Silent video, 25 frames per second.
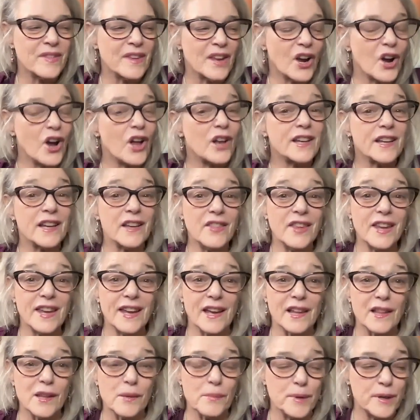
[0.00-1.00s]
Calling in the
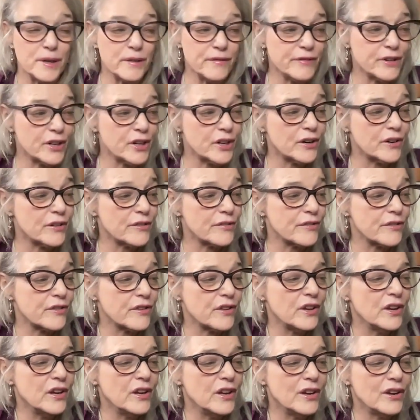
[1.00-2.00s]
element of earth,
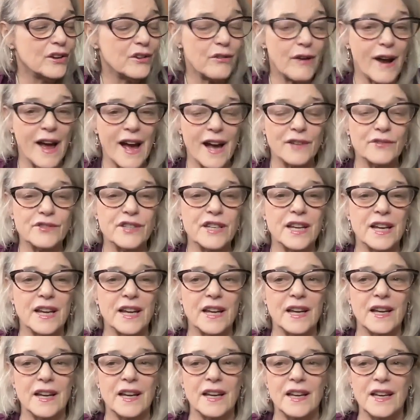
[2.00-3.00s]

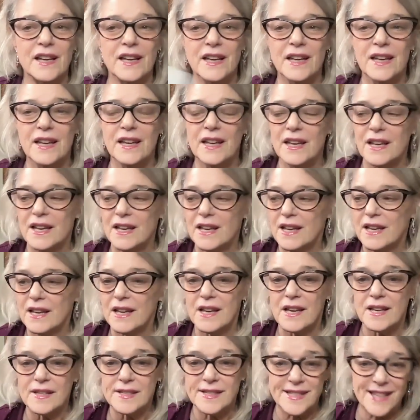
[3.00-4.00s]
grounding,
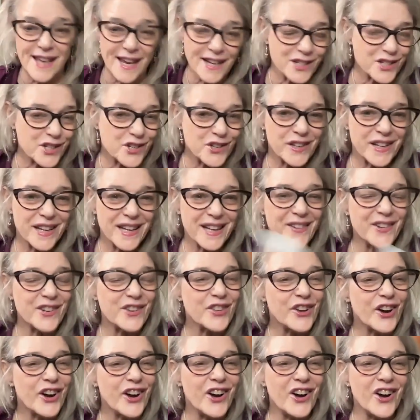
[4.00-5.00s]
centering
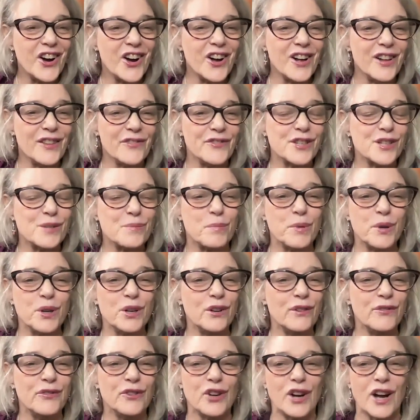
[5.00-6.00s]
with all this
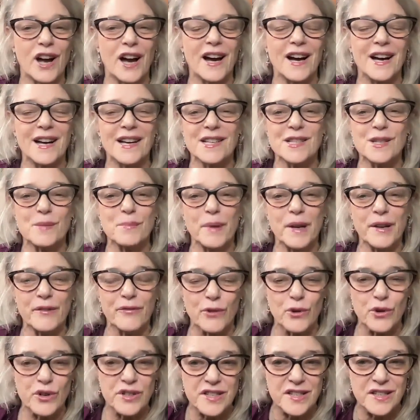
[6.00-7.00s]
beautiful cosmic
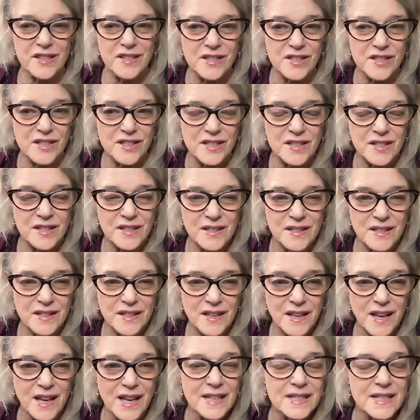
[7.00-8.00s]
forces.
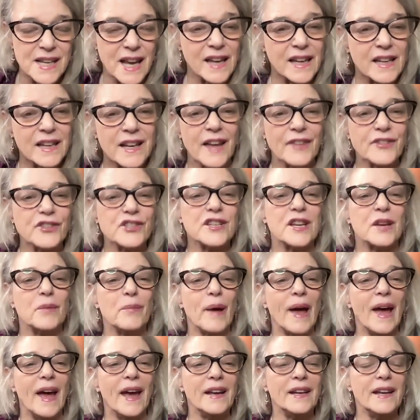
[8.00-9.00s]
Take another deep
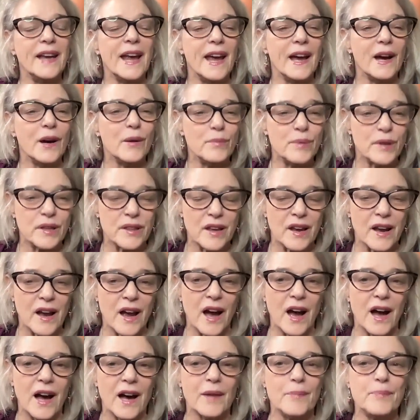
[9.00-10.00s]
inhale, breathing
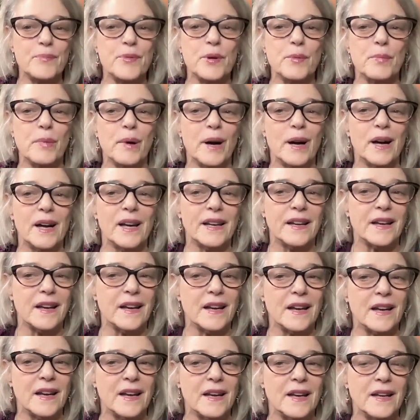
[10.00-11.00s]
up the
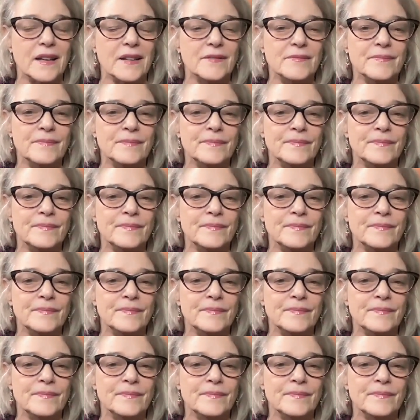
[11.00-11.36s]
body.